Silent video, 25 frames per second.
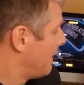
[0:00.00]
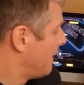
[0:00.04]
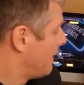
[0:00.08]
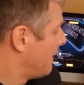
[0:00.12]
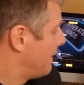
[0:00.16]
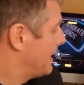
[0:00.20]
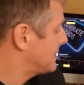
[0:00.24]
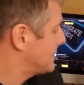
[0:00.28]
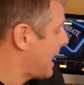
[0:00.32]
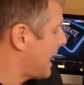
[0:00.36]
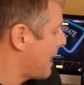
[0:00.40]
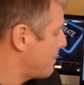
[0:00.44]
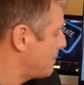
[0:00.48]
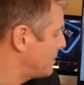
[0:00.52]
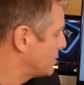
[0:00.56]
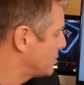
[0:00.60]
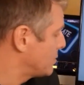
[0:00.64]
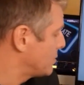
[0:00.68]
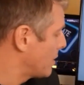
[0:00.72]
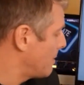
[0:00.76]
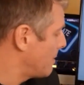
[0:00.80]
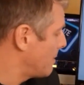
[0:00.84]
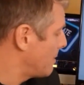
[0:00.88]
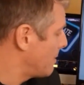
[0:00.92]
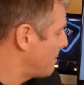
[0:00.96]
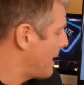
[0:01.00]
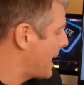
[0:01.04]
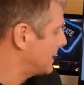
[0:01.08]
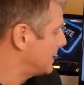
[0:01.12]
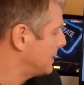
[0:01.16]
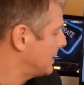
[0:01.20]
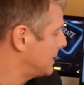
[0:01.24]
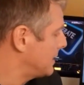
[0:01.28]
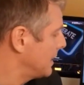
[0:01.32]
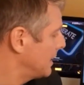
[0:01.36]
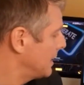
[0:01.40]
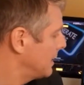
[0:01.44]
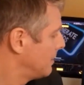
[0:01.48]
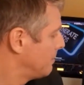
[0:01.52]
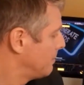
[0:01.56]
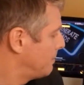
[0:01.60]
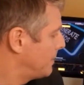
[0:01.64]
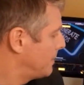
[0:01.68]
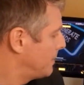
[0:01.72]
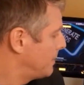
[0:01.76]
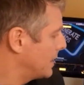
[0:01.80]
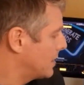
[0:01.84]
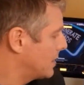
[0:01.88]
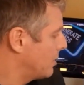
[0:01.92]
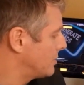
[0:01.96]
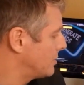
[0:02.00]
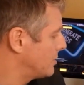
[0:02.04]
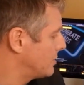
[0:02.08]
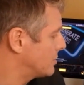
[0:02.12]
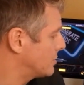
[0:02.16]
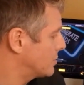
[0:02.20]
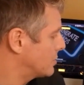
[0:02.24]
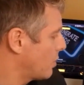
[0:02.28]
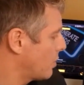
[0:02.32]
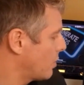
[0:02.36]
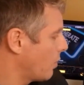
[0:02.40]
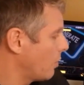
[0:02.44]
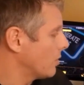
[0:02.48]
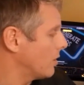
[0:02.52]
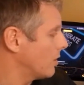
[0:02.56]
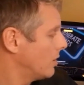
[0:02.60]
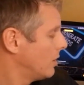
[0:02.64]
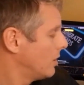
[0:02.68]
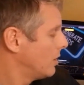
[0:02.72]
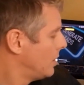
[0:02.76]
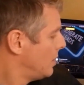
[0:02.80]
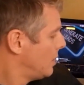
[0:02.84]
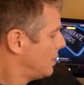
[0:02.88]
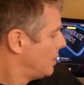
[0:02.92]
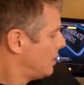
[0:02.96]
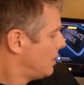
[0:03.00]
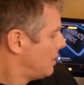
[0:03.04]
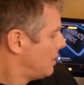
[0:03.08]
This happens automatically because Kohler